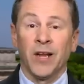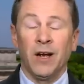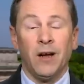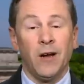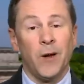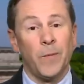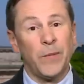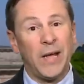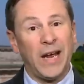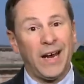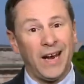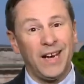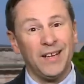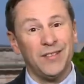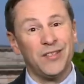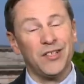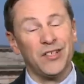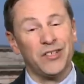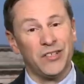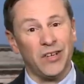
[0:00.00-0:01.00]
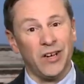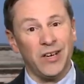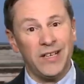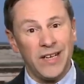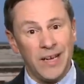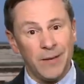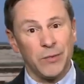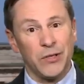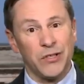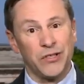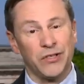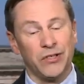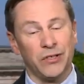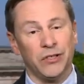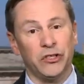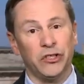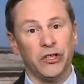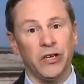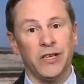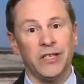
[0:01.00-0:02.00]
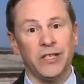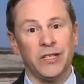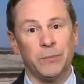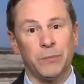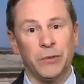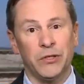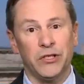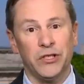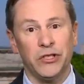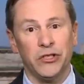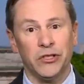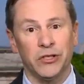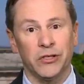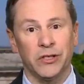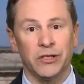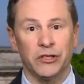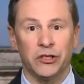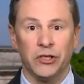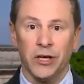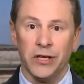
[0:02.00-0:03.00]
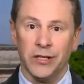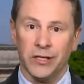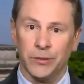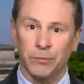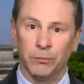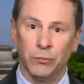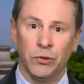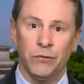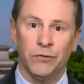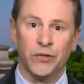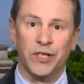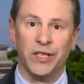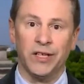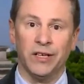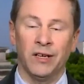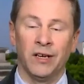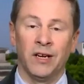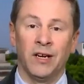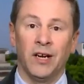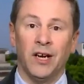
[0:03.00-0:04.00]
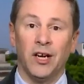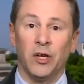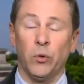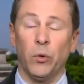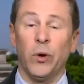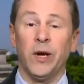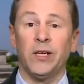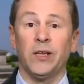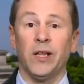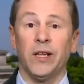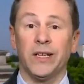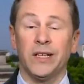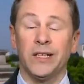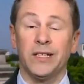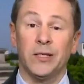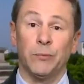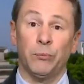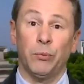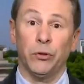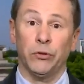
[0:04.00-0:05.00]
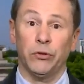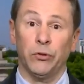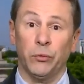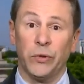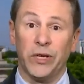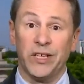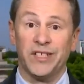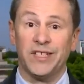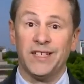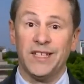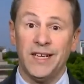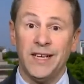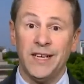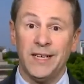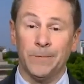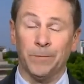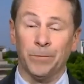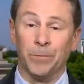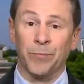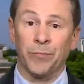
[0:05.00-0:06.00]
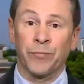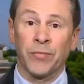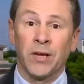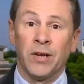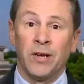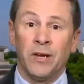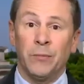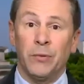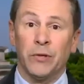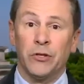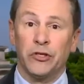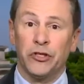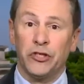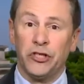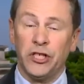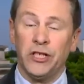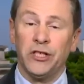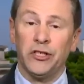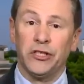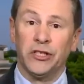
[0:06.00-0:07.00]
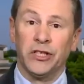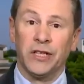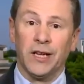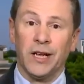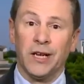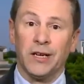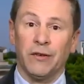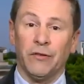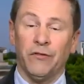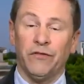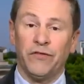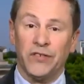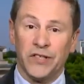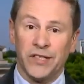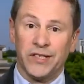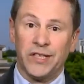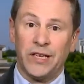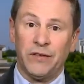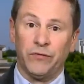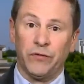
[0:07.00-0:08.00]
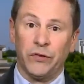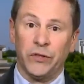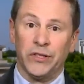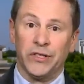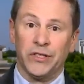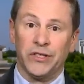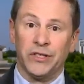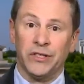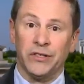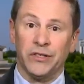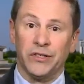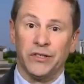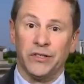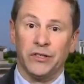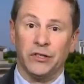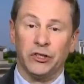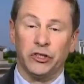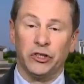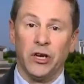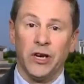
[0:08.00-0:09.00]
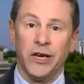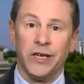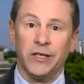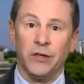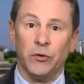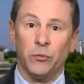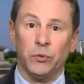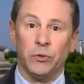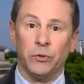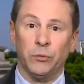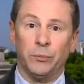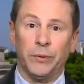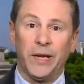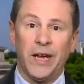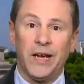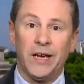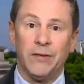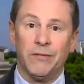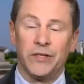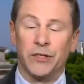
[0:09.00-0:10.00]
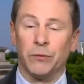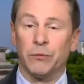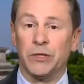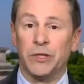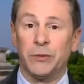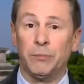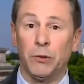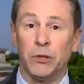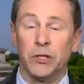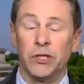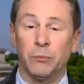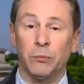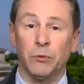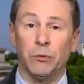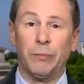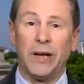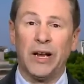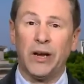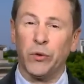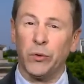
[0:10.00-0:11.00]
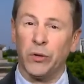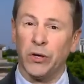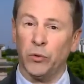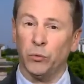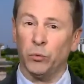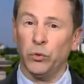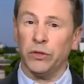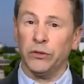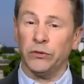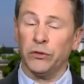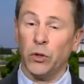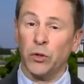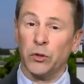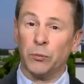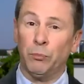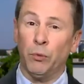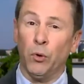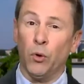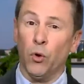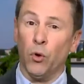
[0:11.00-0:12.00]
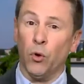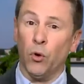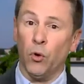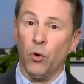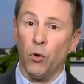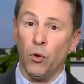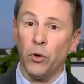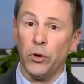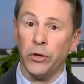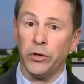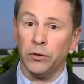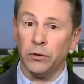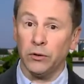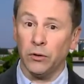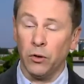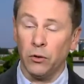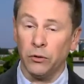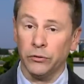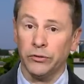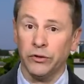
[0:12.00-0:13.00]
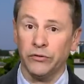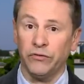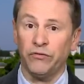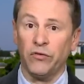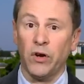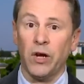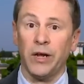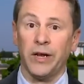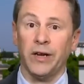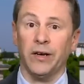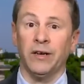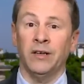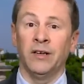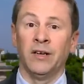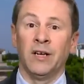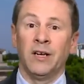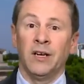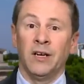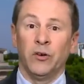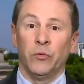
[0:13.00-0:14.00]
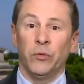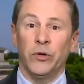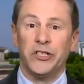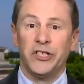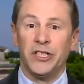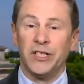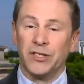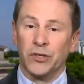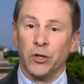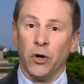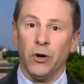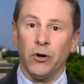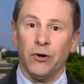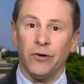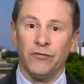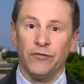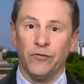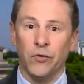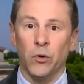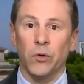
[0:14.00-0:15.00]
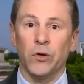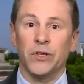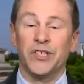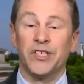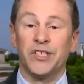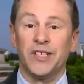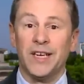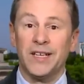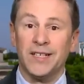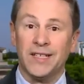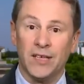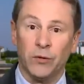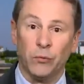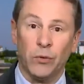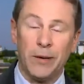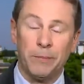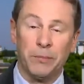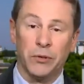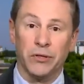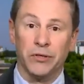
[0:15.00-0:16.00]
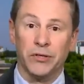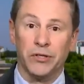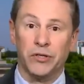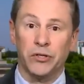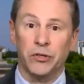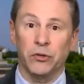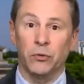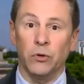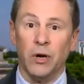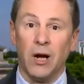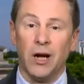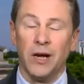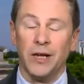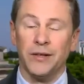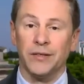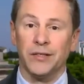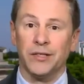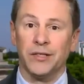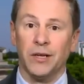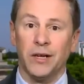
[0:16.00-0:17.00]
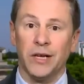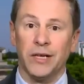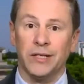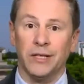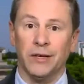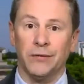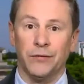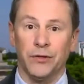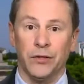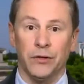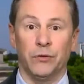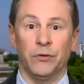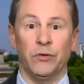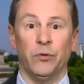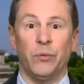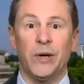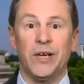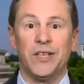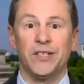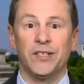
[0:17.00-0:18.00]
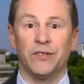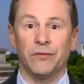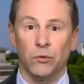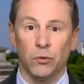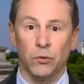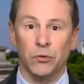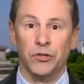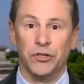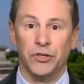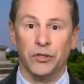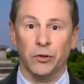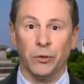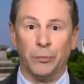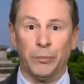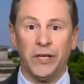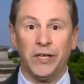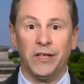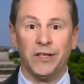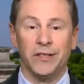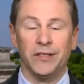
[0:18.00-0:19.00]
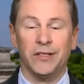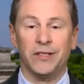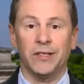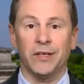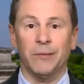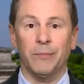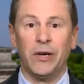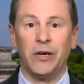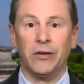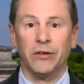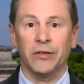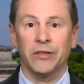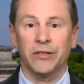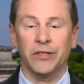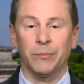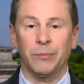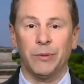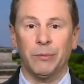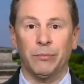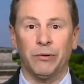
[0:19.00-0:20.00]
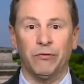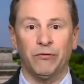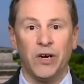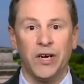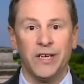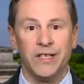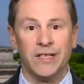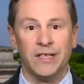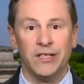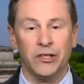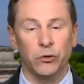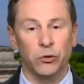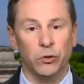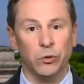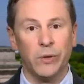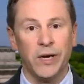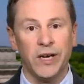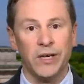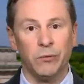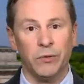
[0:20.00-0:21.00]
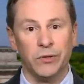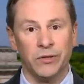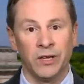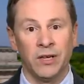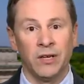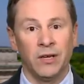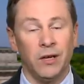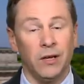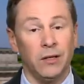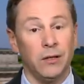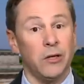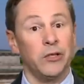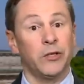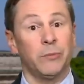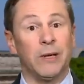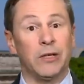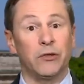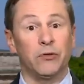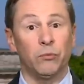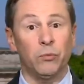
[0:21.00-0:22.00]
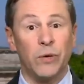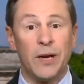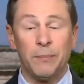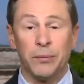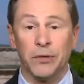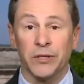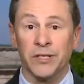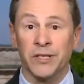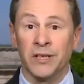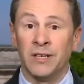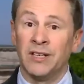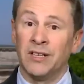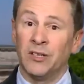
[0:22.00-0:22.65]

and the dilemmas that China's position and China's moves here are quite likely to put the West in. Because Qin Gang said, for instance, that China will behave as a responsible power and will not pour oil on the fire, which is code for sending weapons to either side. Now, the West, of course, the Europeans, the Americans have been providing Ukraine with a large amount of weapons